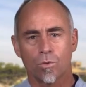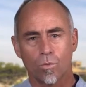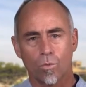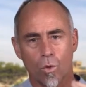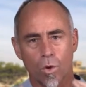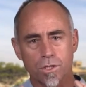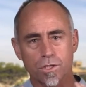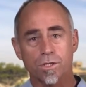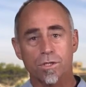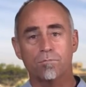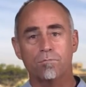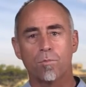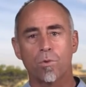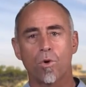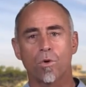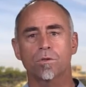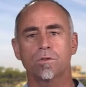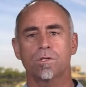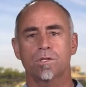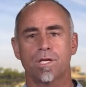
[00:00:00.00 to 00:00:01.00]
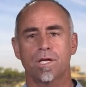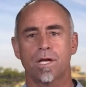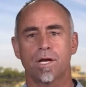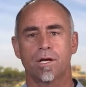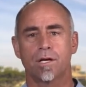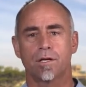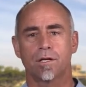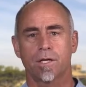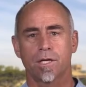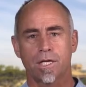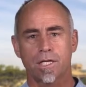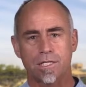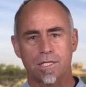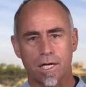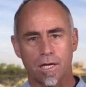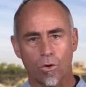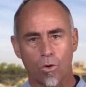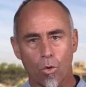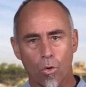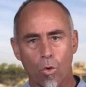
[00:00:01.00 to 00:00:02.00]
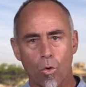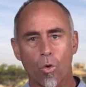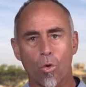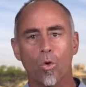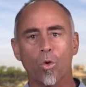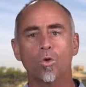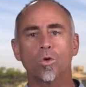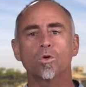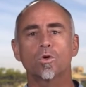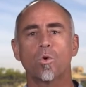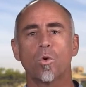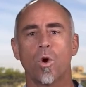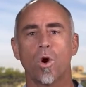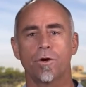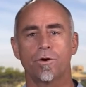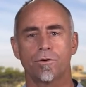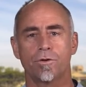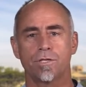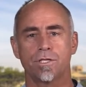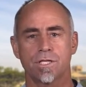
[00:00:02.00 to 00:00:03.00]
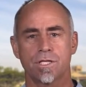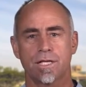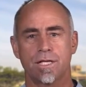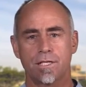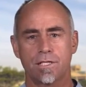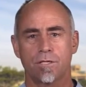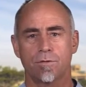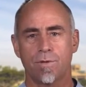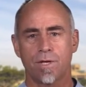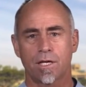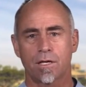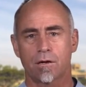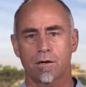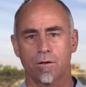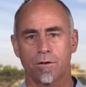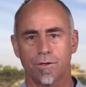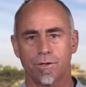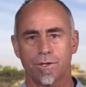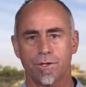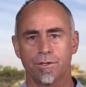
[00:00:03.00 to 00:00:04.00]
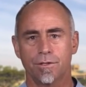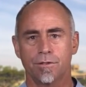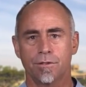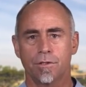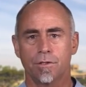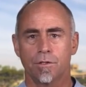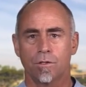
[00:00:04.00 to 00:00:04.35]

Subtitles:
What's important here is that all quadrants need to be included